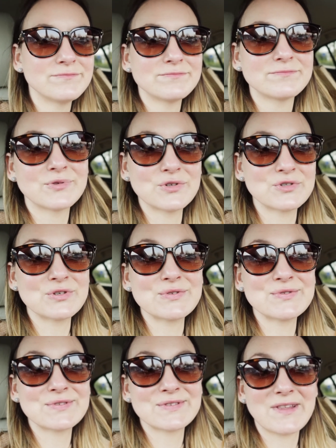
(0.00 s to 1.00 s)

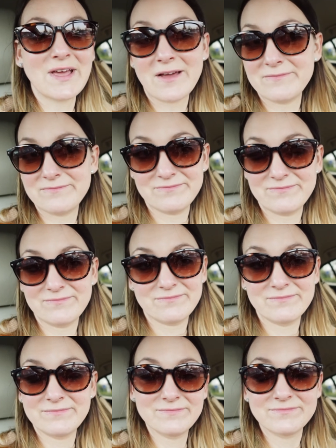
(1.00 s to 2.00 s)
produce that
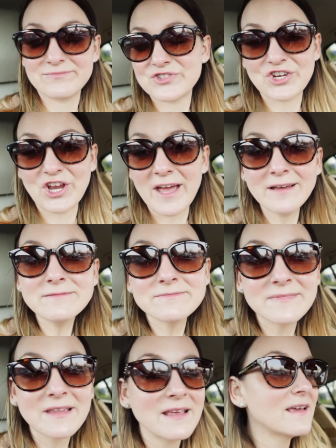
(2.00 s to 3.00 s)
chair.
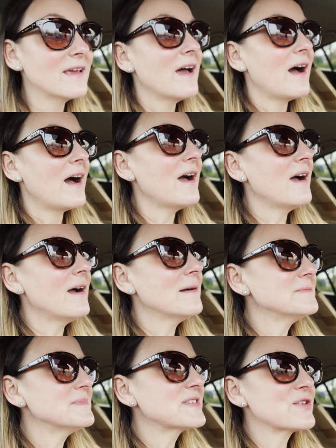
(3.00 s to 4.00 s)

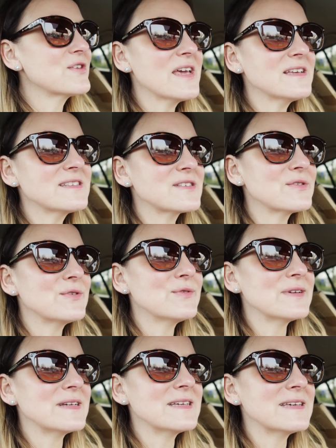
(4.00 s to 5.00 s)
So yeah, so
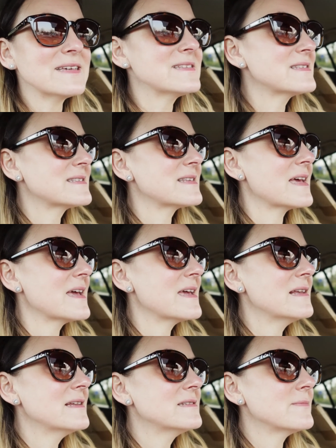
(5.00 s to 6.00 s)
it is a
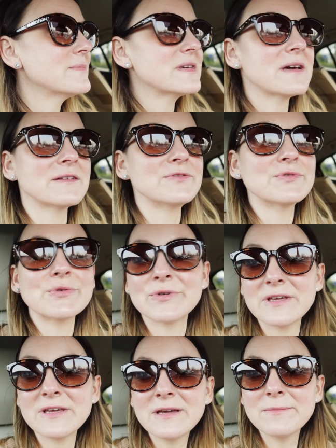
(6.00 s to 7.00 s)
little bit
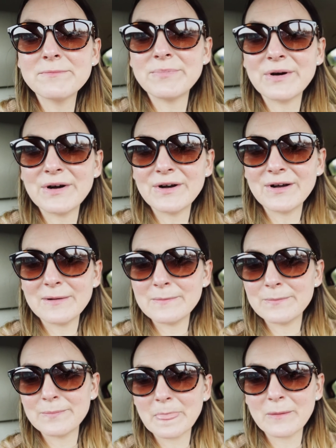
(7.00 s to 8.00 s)
annoying, but
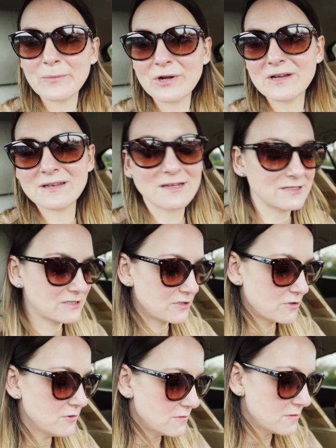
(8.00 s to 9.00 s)
what can I
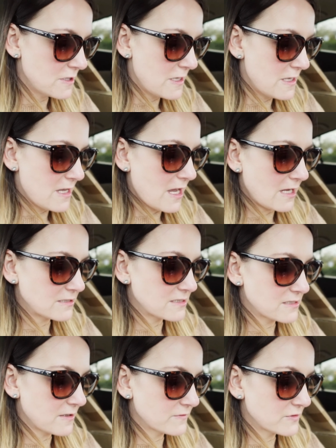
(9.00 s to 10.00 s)
do? I just
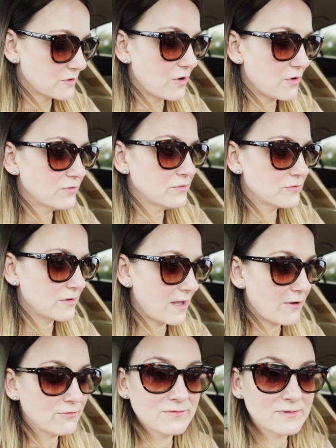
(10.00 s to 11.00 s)
have to go
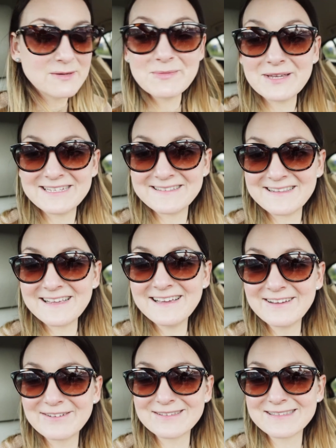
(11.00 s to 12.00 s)
now. Immediately,
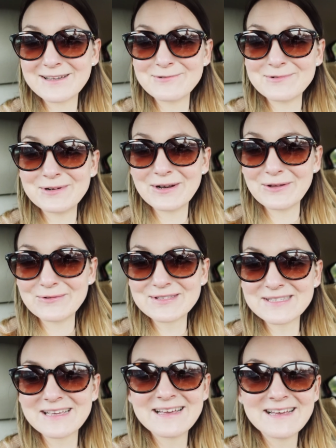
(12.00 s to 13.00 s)
because they will close
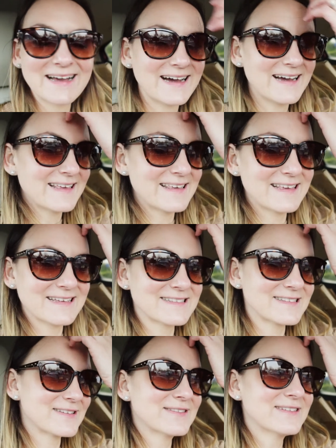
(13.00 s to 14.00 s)
IKEA
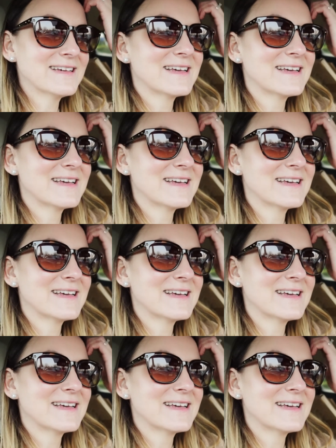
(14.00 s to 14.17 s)
soon.